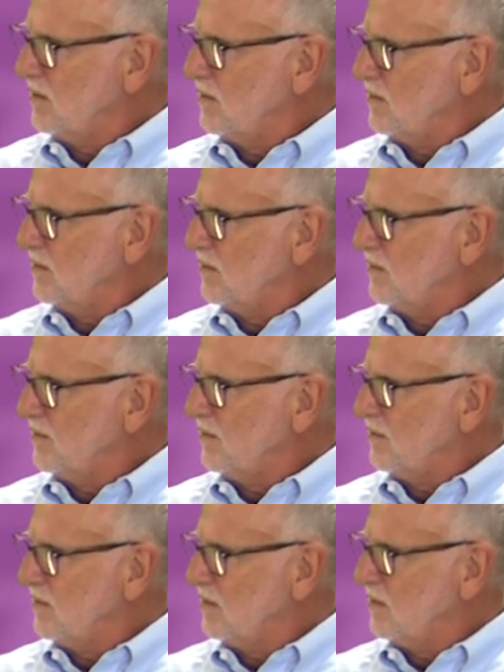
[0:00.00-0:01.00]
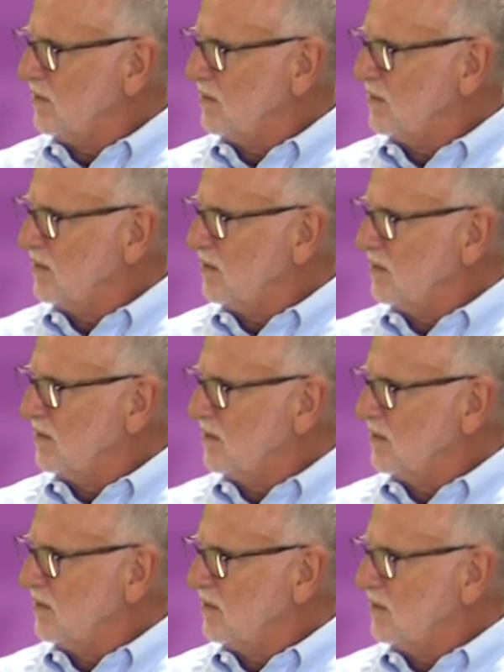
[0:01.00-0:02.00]

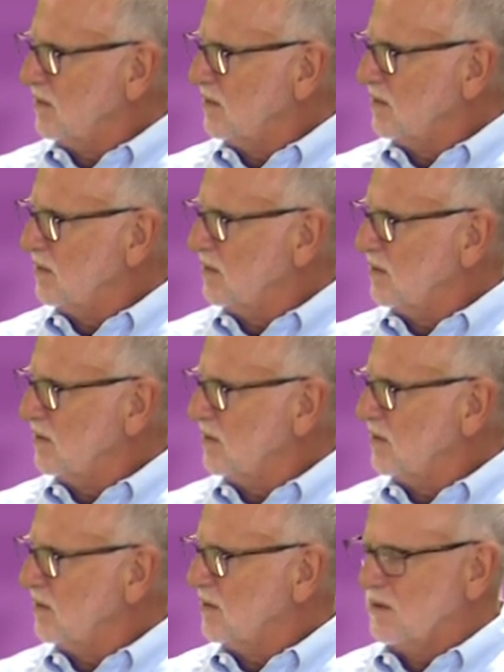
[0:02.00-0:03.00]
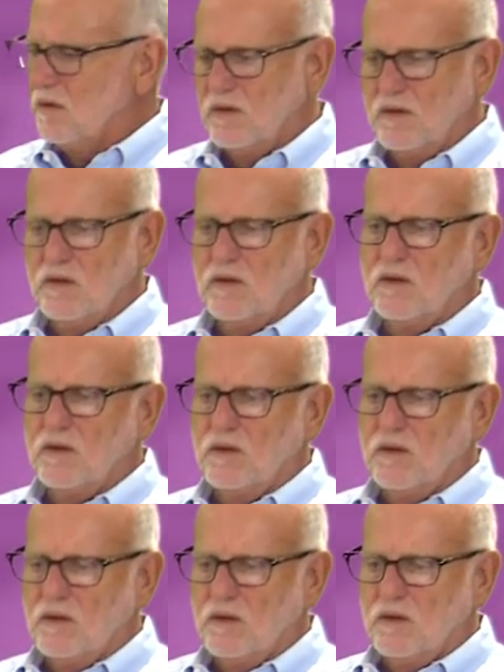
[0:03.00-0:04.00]

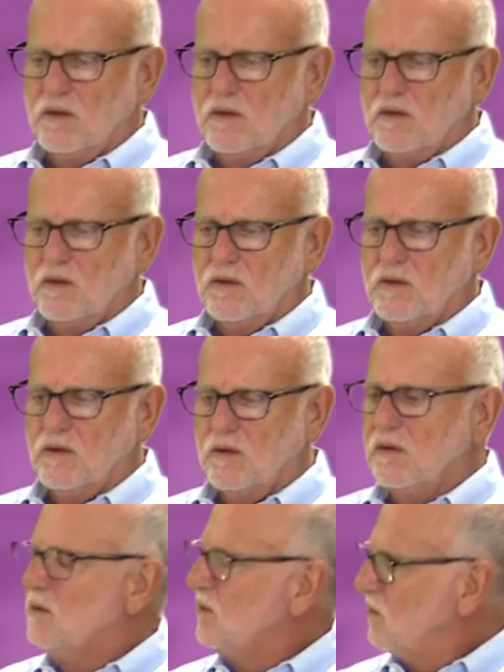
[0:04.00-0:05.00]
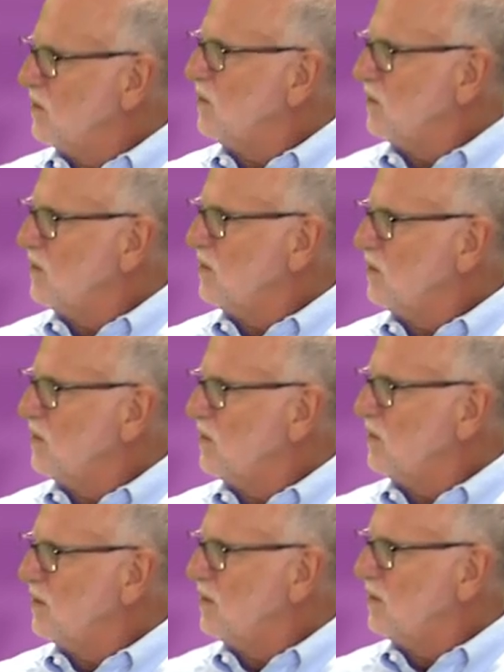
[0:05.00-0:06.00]

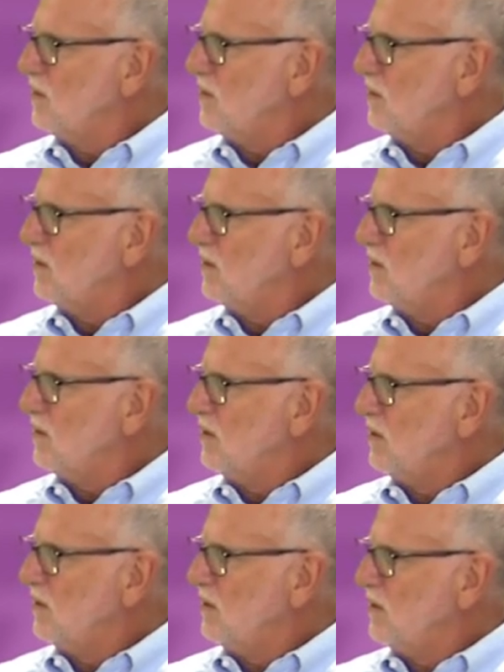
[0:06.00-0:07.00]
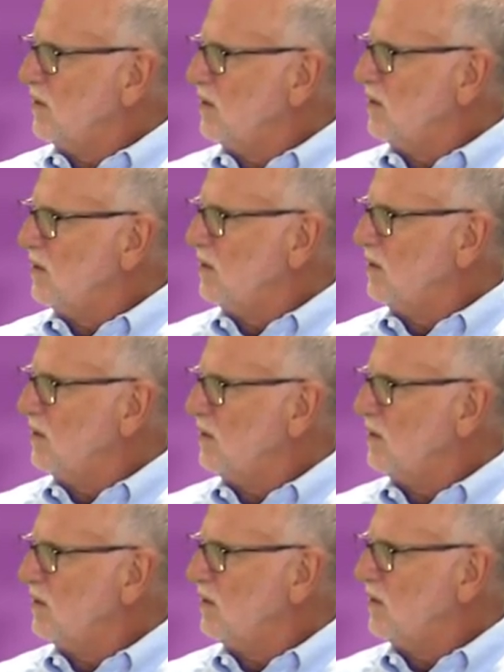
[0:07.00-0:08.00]
(silent)